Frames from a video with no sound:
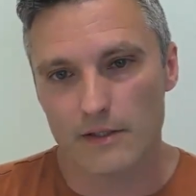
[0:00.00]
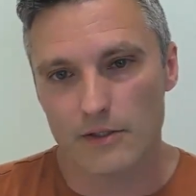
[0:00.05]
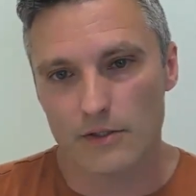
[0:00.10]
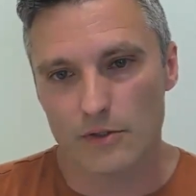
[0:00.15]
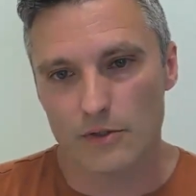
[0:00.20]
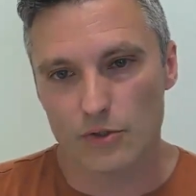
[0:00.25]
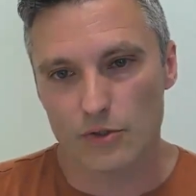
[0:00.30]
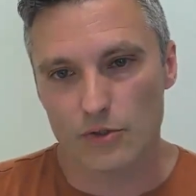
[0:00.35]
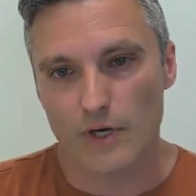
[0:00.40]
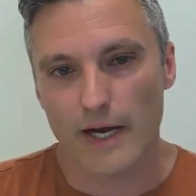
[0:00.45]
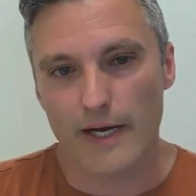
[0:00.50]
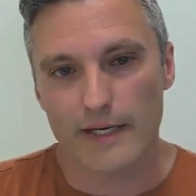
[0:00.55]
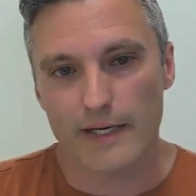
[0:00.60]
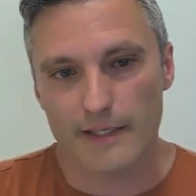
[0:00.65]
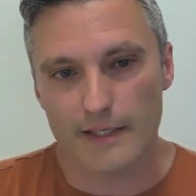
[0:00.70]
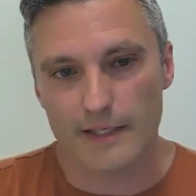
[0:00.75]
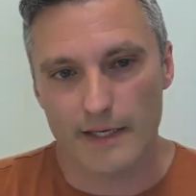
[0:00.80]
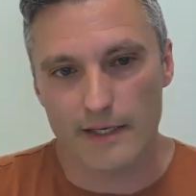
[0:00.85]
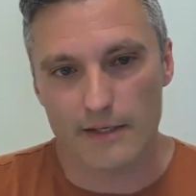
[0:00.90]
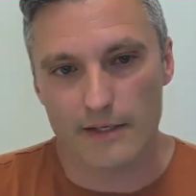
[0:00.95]
to try to
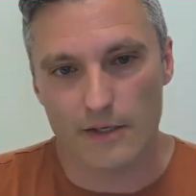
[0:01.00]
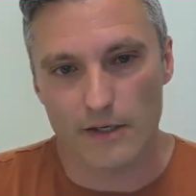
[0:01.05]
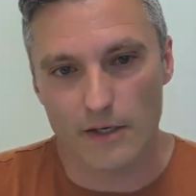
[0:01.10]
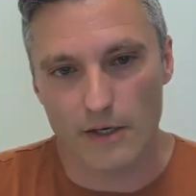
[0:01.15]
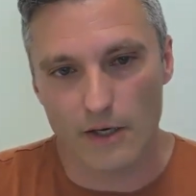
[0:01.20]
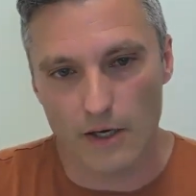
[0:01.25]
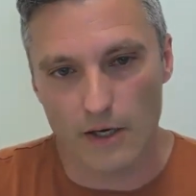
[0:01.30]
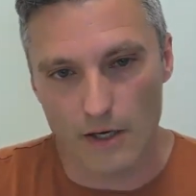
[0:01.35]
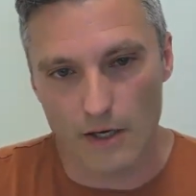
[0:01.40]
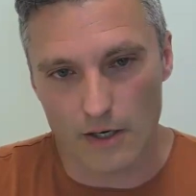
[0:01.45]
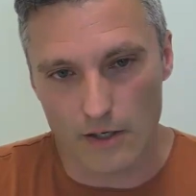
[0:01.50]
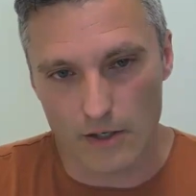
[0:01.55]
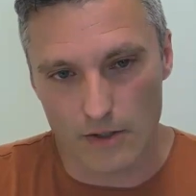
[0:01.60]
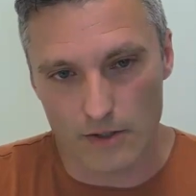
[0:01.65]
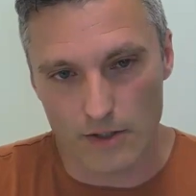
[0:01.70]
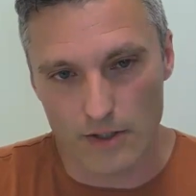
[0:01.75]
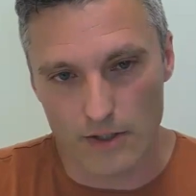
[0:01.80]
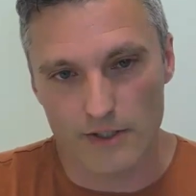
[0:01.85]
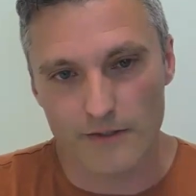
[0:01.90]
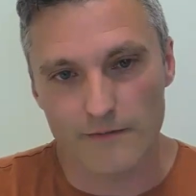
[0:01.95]
get
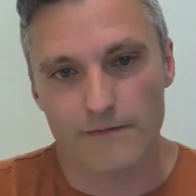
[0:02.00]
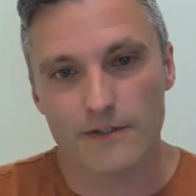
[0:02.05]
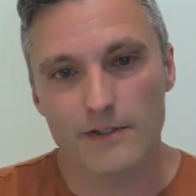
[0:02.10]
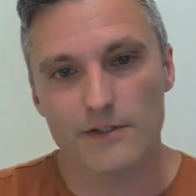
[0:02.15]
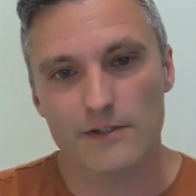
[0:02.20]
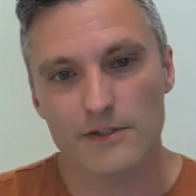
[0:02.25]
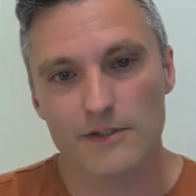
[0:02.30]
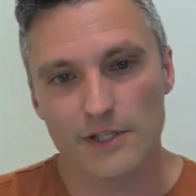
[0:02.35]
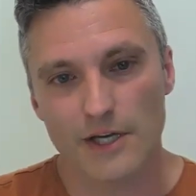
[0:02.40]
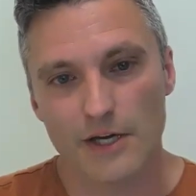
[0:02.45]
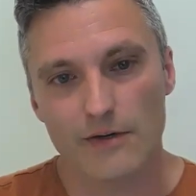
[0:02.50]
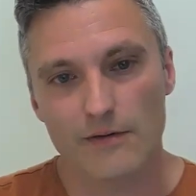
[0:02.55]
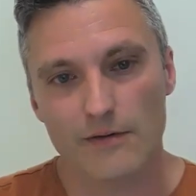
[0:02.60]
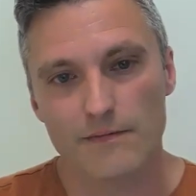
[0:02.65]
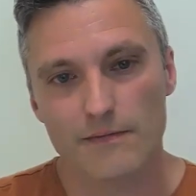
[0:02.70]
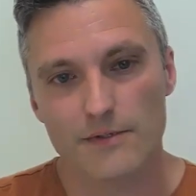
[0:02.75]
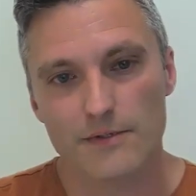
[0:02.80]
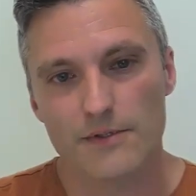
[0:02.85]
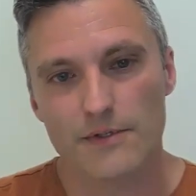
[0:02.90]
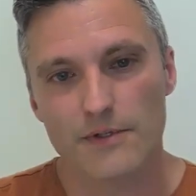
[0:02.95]
our different
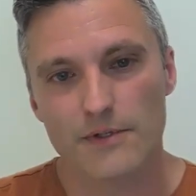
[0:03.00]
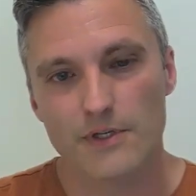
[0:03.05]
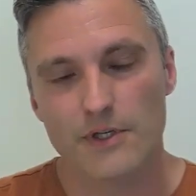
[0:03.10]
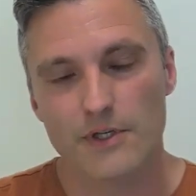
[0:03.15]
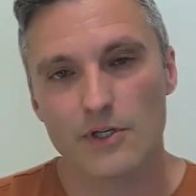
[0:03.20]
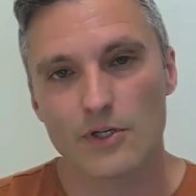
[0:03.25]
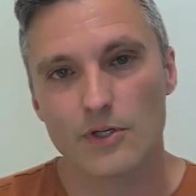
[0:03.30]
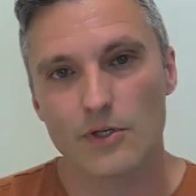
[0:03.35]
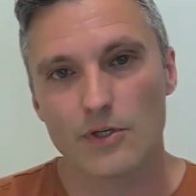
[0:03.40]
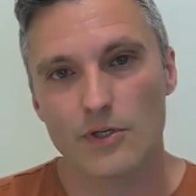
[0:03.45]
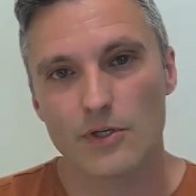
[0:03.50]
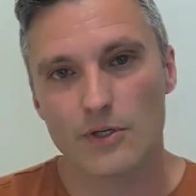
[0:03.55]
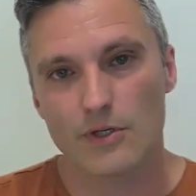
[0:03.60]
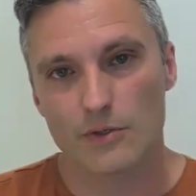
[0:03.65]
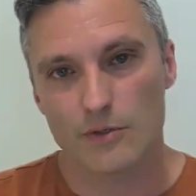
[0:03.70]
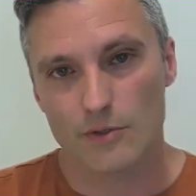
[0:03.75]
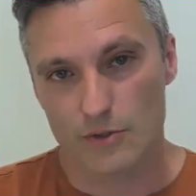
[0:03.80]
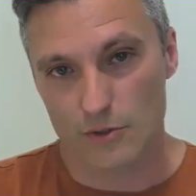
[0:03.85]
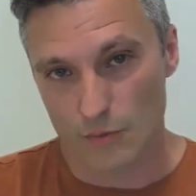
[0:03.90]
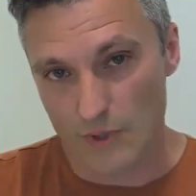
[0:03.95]
selves,
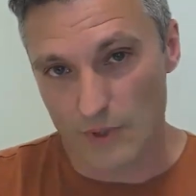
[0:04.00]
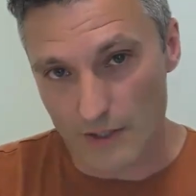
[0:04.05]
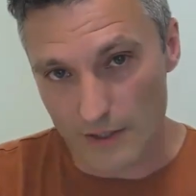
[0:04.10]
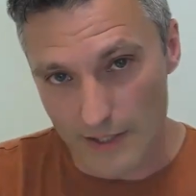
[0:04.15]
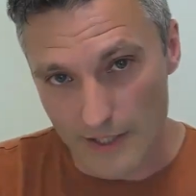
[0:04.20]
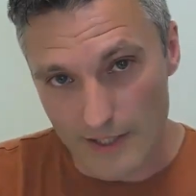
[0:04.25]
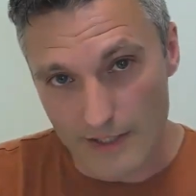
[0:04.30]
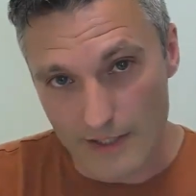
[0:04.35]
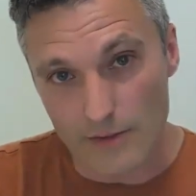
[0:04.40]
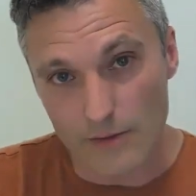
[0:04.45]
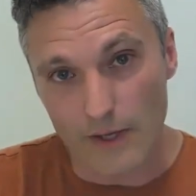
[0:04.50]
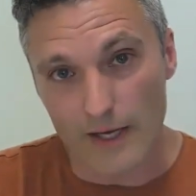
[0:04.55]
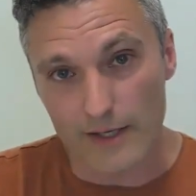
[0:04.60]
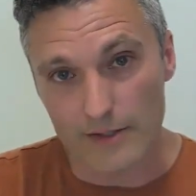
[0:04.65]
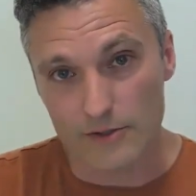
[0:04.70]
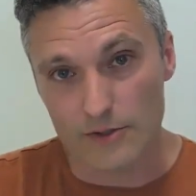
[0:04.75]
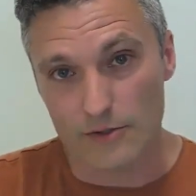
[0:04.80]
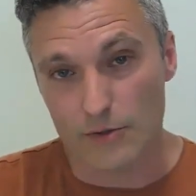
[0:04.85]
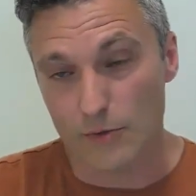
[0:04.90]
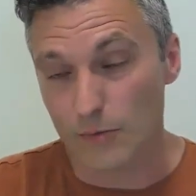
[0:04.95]
because we are
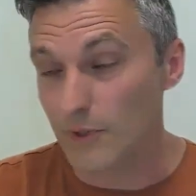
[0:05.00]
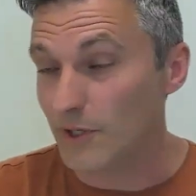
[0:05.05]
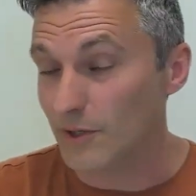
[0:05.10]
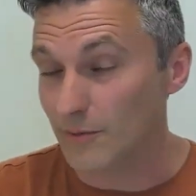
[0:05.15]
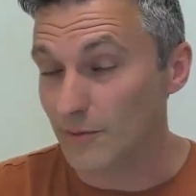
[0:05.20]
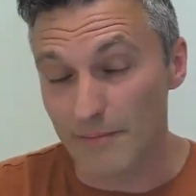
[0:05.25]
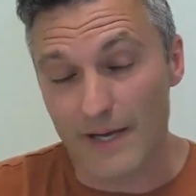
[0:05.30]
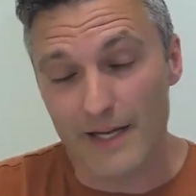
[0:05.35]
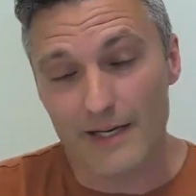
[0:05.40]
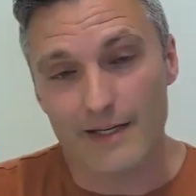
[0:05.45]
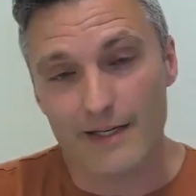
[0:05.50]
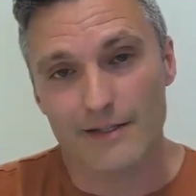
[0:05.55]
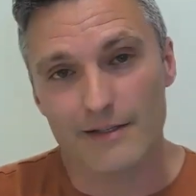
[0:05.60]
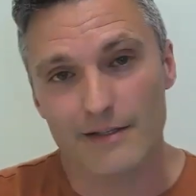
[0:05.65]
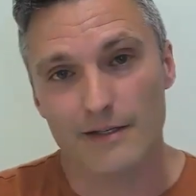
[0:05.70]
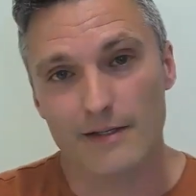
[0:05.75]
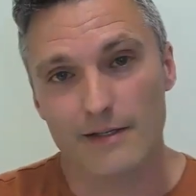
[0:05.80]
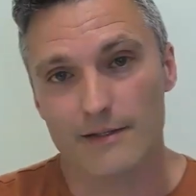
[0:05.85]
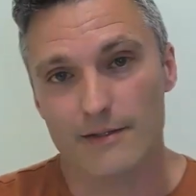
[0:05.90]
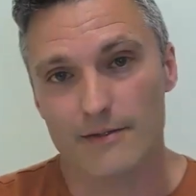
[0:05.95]
ecological, we are many
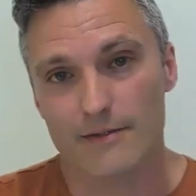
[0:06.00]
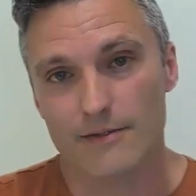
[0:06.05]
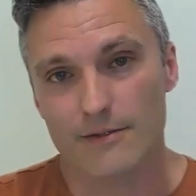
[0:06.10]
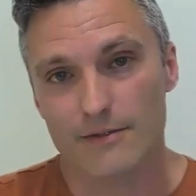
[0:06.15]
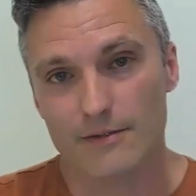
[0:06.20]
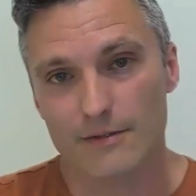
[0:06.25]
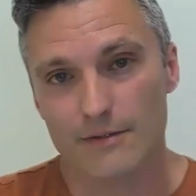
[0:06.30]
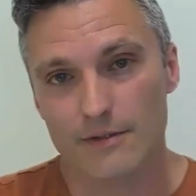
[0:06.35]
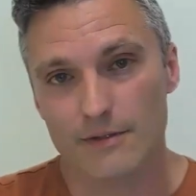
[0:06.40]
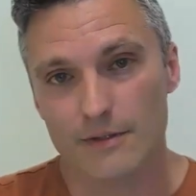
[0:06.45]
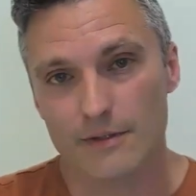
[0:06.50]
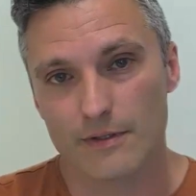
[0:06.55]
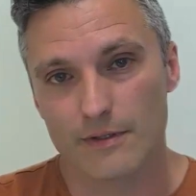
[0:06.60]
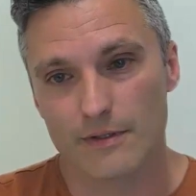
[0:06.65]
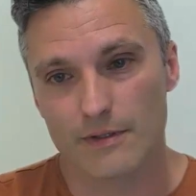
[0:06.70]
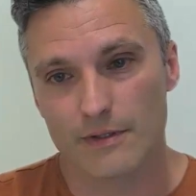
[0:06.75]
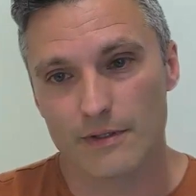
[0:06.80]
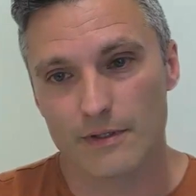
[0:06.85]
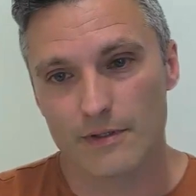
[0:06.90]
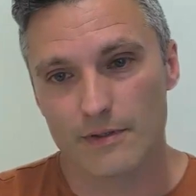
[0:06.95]
things,
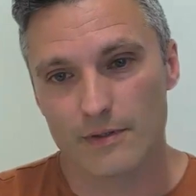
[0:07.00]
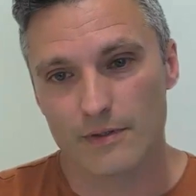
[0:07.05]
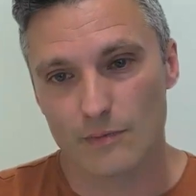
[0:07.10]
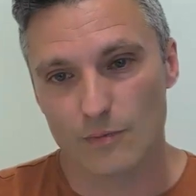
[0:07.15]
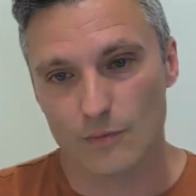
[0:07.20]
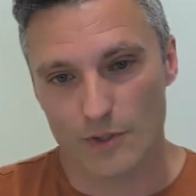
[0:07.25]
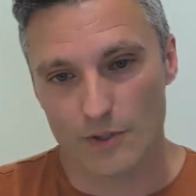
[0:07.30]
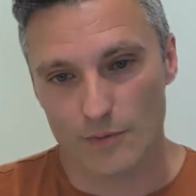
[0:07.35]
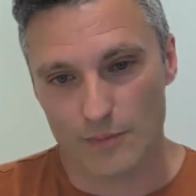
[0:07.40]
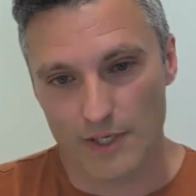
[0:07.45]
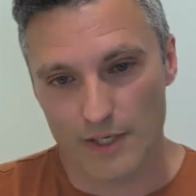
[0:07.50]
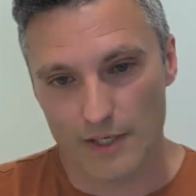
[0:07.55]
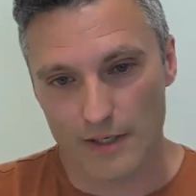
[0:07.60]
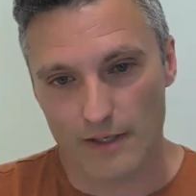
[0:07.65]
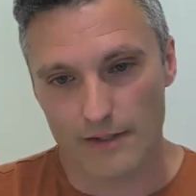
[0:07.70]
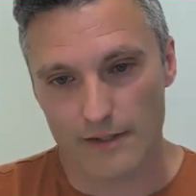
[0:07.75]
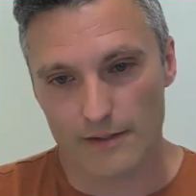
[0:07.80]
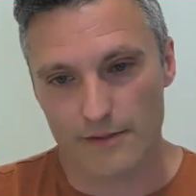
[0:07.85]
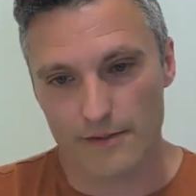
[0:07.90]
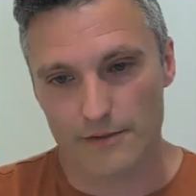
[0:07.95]
and we're being
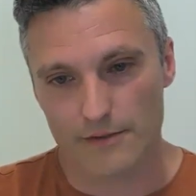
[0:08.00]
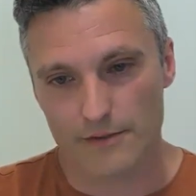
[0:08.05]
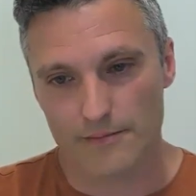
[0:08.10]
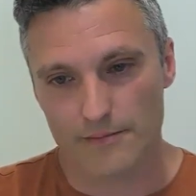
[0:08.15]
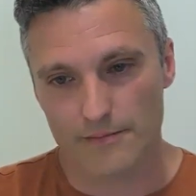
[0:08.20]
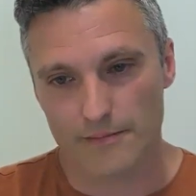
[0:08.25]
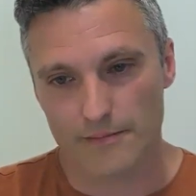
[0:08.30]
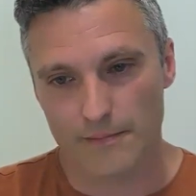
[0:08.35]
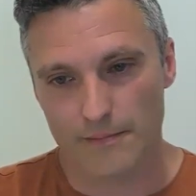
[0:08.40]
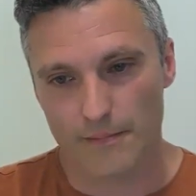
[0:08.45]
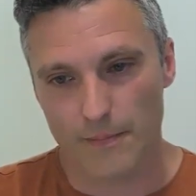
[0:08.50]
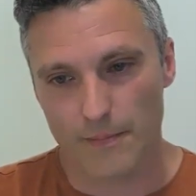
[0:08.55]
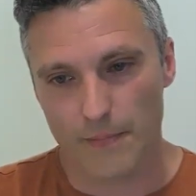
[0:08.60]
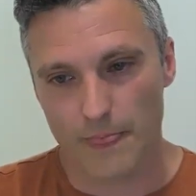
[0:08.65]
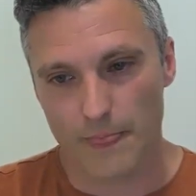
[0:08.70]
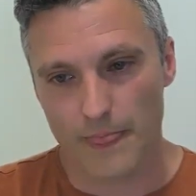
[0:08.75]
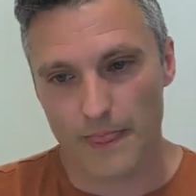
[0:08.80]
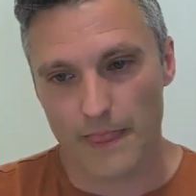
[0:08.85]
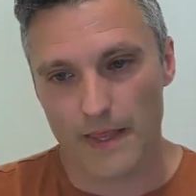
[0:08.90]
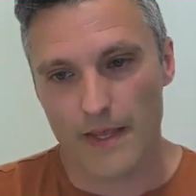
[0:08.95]
honest.
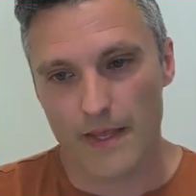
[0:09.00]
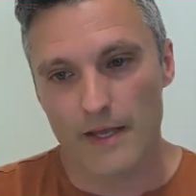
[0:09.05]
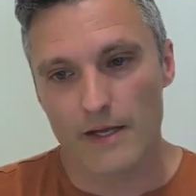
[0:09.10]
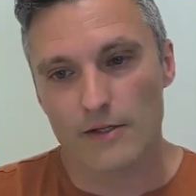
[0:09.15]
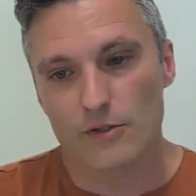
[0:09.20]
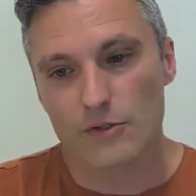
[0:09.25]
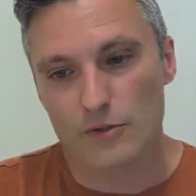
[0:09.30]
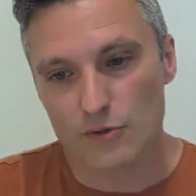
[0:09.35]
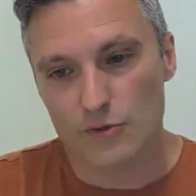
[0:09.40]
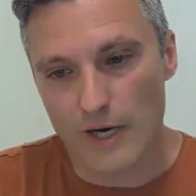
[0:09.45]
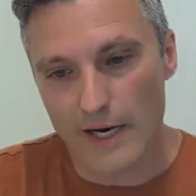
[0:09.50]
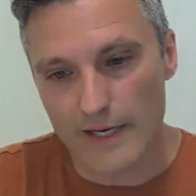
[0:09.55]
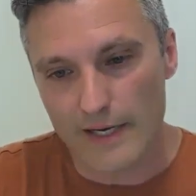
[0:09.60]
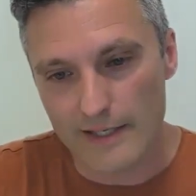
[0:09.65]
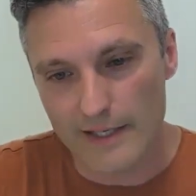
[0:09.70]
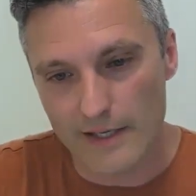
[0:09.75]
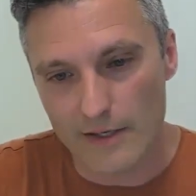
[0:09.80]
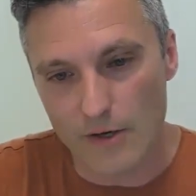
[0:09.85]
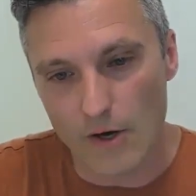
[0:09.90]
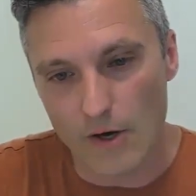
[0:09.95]
To try to
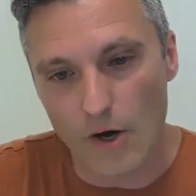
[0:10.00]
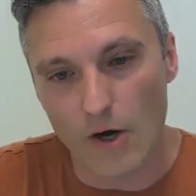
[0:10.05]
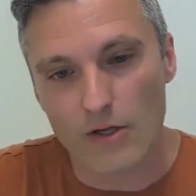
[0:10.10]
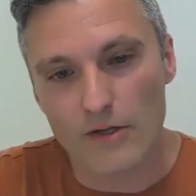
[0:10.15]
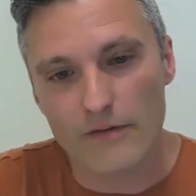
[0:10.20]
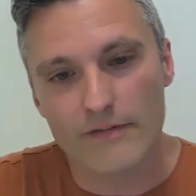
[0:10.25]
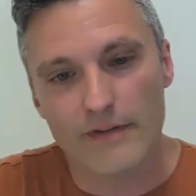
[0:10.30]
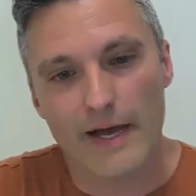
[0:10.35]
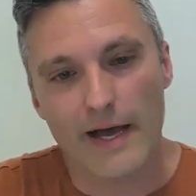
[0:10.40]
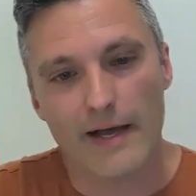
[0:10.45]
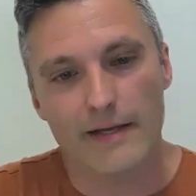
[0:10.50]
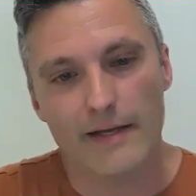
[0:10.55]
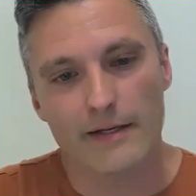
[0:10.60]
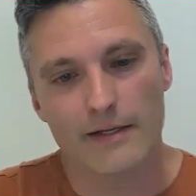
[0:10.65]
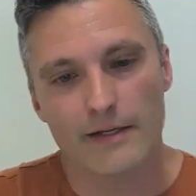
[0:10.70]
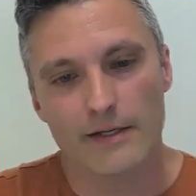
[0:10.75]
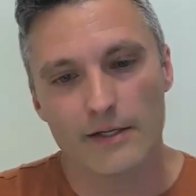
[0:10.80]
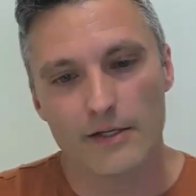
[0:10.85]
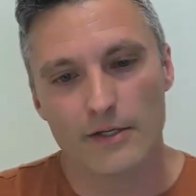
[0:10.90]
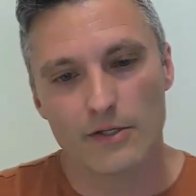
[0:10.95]
get all of that
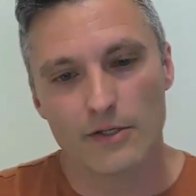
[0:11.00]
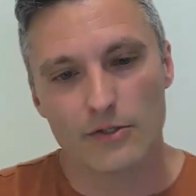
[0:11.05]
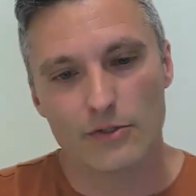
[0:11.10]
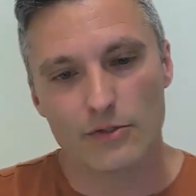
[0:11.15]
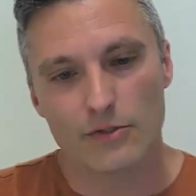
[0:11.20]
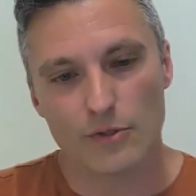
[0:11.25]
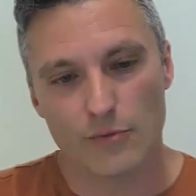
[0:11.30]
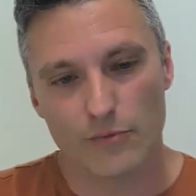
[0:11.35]
to